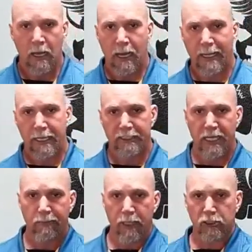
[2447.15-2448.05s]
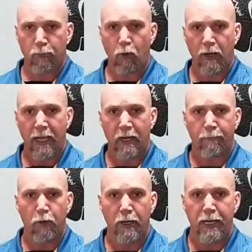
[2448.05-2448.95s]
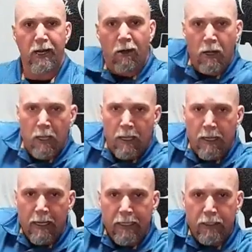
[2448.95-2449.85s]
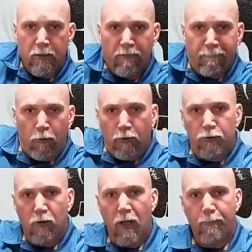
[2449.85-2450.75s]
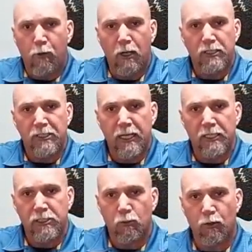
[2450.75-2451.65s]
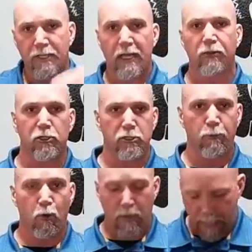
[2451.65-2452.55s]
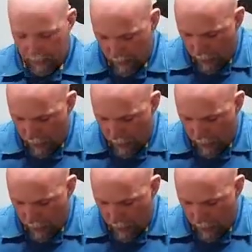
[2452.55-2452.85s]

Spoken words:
I could take my support hand and put it here, and I can do a full draw process without the support hand.